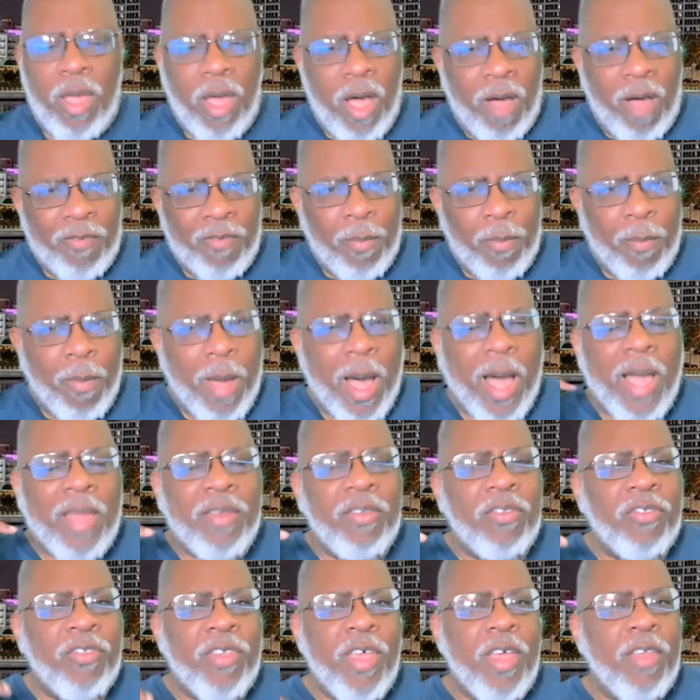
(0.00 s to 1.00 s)
of a
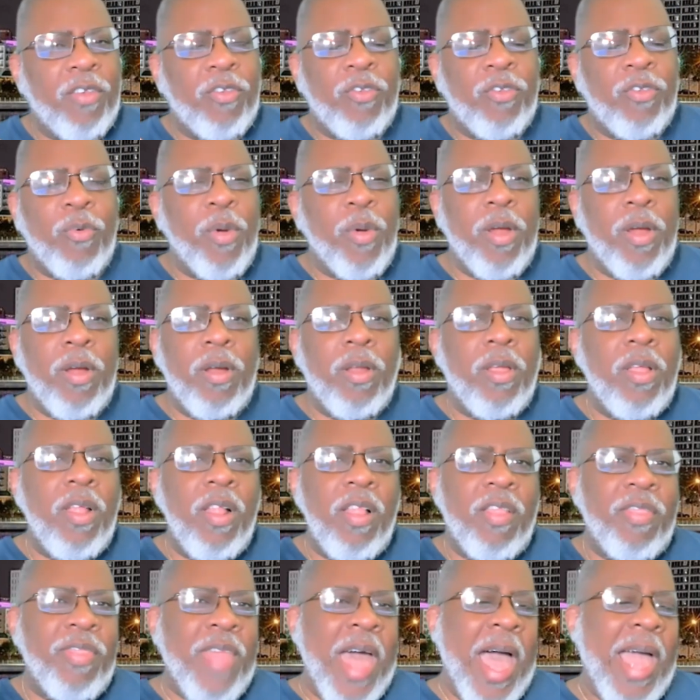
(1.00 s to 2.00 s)
mindset to where
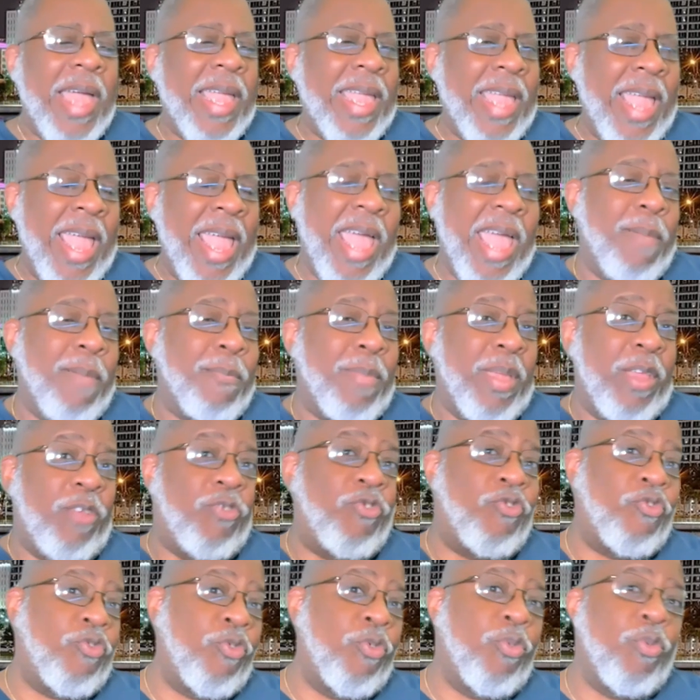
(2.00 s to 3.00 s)
that can't be
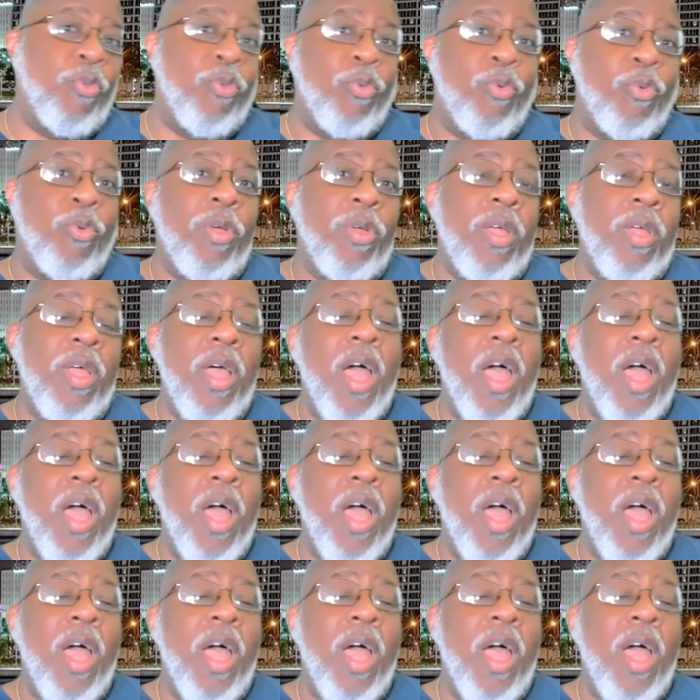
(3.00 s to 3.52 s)
true,